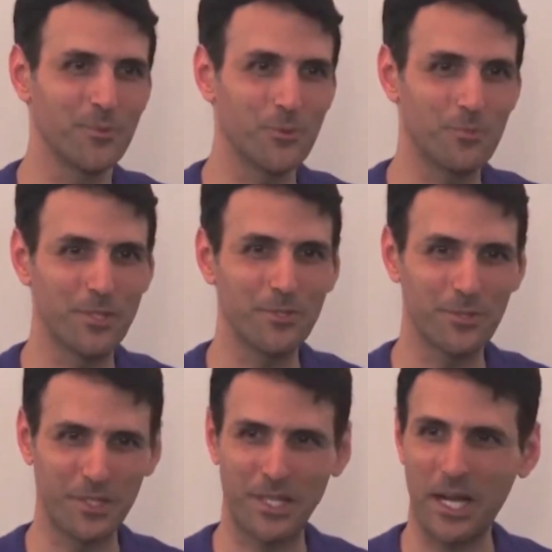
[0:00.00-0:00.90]
You'd
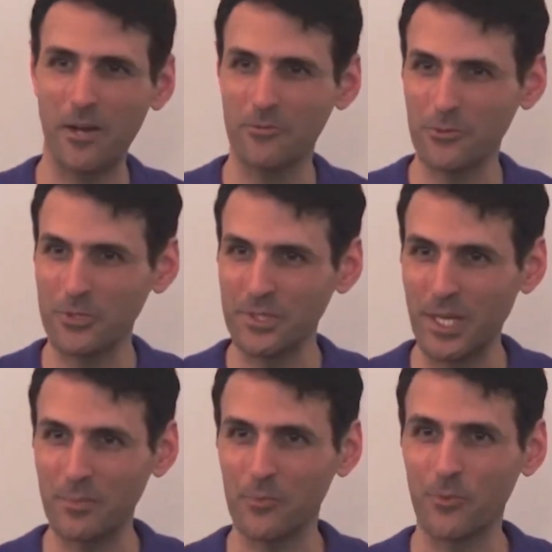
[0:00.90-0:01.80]
better cover it
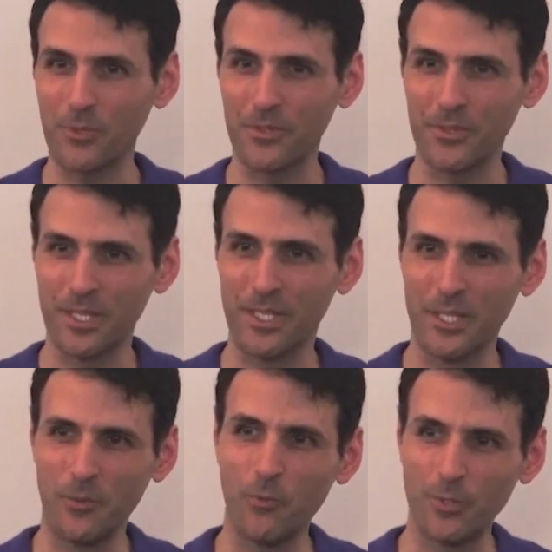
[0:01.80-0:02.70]
up with
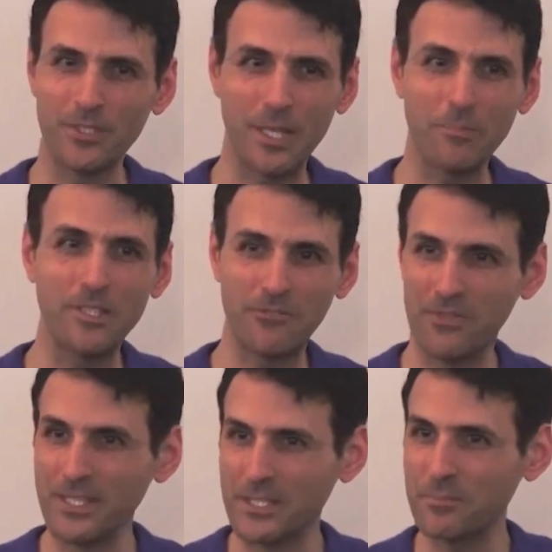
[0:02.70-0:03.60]
some
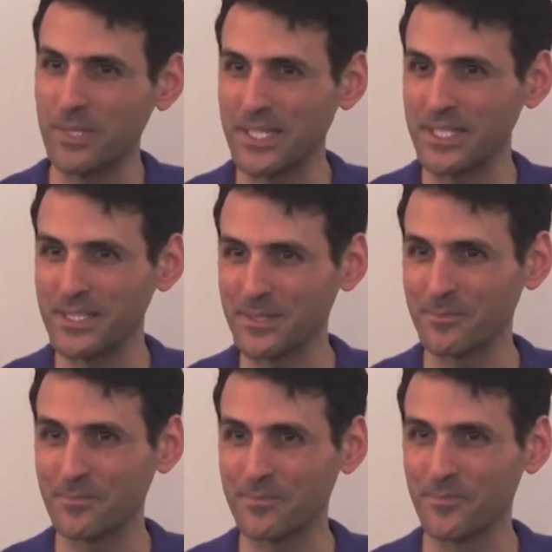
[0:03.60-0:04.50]
defense mechanism.